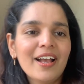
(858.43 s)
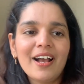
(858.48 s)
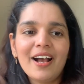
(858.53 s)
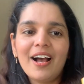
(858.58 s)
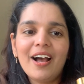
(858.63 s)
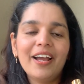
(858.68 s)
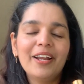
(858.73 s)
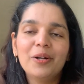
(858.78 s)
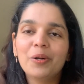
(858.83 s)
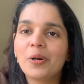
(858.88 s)

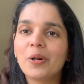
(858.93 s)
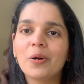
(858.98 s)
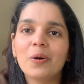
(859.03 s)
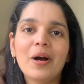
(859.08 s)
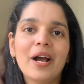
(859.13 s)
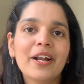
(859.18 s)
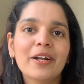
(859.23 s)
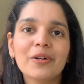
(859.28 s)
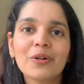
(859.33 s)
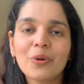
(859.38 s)
I don't know.
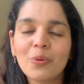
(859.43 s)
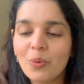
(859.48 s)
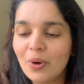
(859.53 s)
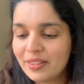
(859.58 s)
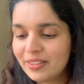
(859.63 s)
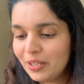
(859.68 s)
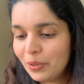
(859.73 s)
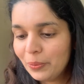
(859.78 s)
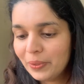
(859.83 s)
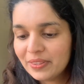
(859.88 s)
I don't know
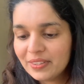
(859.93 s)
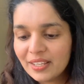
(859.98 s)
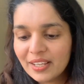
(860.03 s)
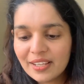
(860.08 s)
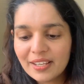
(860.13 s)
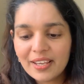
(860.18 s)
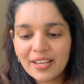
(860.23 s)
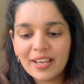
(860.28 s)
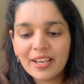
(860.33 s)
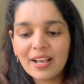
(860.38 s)
what they were
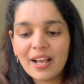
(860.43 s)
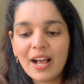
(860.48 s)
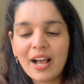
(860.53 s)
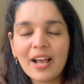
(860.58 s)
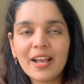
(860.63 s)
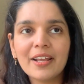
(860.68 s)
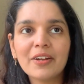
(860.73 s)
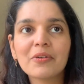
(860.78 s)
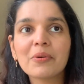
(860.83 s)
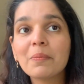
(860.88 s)
thinking.
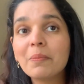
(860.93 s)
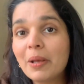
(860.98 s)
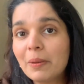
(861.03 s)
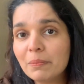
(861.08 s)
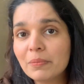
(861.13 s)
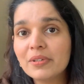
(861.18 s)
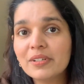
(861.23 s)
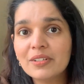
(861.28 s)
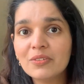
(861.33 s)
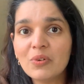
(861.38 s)
I
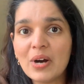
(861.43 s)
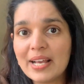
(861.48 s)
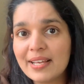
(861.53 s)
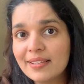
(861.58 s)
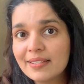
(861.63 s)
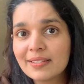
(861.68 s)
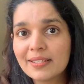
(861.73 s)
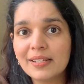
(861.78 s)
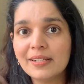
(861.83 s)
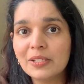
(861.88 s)
remember
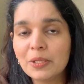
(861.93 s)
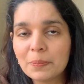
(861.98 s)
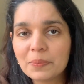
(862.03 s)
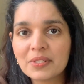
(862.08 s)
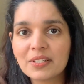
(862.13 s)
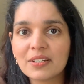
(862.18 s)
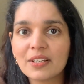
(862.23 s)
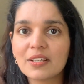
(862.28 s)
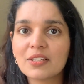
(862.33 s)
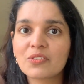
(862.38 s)
YSL
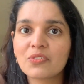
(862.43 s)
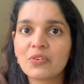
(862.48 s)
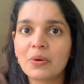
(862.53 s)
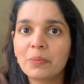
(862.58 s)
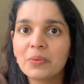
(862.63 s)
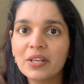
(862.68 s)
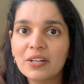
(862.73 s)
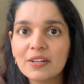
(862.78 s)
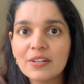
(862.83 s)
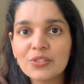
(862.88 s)
lipsticks from
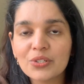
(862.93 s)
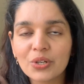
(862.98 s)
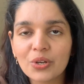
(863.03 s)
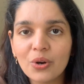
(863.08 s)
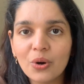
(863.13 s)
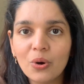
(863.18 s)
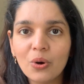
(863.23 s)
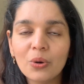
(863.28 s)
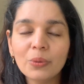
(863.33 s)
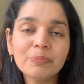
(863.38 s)
years
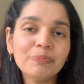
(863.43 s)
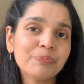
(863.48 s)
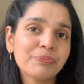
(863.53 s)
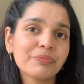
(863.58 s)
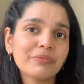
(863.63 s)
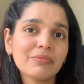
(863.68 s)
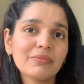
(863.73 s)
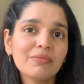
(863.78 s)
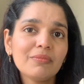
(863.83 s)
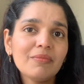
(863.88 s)
ago
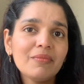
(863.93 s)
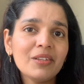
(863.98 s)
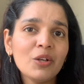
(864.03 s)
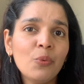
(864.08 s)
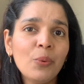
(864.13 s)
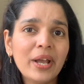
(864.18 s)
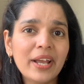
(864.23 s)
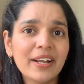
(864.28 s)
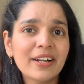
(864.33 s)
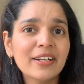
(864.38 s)

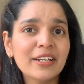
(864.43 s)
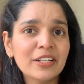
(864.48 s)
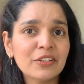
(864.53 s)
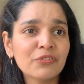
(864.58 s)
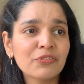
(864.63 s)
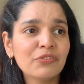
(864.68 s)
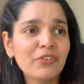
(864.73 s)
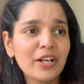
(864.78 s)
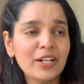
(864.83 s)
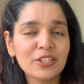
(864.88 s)
where
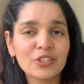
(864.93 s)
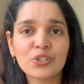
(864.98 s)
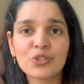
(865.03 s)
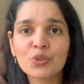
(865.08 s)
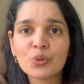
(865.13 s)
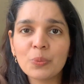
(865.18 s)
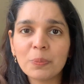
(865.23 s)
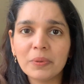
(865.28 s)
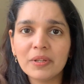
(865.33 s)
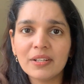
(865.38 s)
it felt
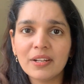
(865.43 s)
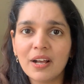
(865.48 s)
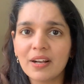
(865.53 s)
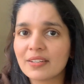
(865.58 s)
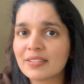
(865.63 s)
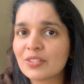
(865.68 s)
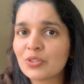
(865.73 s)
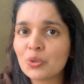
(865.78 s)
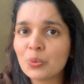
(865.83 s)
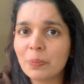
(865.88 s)
super
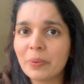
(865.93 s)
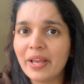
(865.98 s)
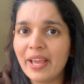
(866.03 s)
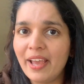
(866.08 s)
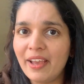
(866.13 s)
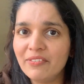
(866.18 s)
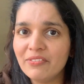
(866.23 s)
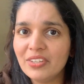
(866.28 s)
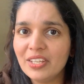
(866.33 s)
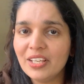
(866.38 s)
luxe, super
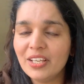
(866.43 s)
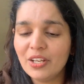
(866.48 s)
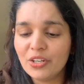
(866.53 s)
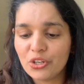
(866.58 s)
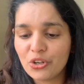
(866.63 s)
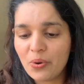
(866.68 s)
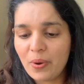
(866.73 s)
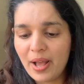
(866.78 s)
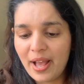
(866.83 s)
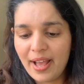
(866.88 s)
heavy in
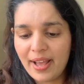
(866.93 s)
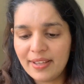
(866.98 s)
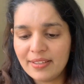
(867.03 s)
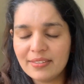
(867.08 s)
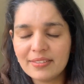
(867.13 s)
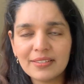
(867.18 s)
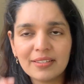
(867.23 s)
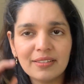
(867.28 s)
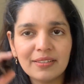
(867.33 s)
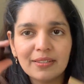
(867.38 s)
your
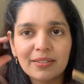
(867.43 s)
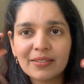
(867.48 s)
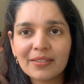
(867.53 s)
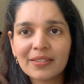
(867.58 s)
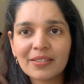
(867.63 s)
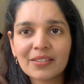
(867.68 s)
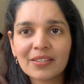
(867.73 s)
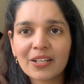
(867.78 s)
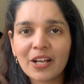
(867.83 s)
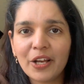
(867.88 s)
hands. And this
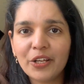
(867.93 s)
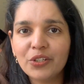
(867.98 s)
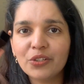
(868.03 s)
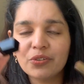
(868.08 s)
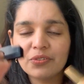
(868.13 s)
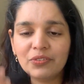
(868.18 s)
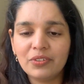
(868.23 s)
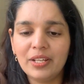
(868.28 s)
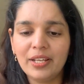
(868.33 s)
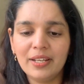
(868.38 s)
is kind
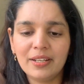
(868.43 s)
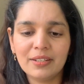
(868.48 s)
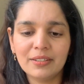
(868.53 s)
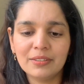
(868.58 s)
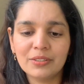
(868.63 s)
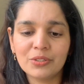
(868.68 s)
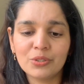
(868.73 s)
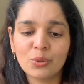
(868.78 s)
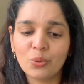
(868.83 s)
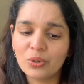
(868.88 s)
of like a
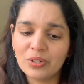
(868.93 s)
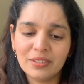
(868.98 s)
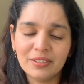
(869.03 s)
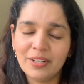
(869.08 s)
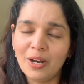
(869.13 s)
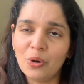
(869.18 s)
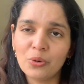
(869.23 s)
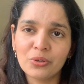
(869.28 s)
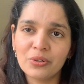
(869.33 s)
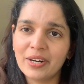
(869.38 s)
total
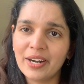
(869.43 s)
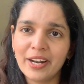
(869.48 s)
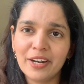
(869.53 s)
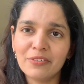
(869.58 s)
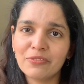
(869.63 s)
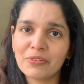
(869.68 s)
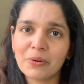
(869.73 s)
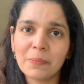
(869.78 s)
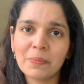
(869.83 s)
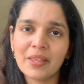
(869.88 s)

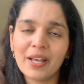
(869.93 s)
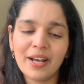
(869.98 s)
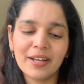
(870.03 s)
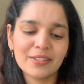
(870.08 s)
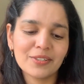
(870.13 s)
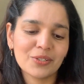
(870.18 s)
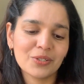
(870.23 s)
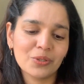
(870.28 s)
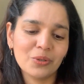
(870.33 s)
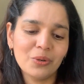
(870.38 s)
downgrade from
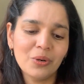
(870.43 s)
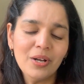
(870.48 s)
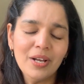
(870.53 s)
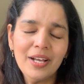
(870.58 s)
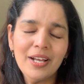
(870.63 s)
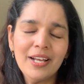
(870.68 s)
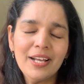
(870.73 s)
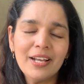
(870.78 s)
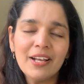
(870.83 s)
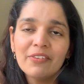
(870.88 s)
that. So
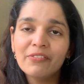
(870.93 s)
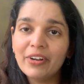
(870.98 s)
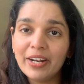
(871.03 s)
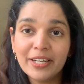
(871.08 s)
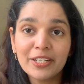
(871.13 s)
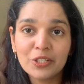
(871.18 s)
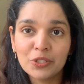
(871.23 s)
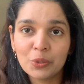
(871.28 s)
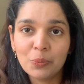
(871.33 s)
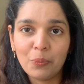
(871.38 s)

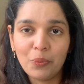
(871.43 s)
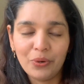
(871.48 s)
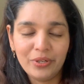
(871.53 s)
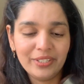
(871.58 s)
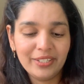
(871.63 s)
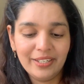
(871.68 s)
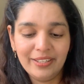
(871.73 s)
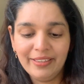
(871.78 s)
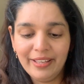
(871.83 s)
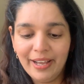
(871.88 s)
very
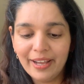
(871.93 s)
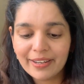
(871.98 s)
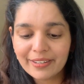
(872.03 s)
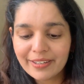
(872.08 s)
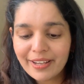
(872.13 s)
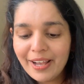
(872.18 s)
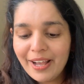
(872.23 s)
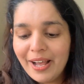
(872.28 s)
disappointed in that.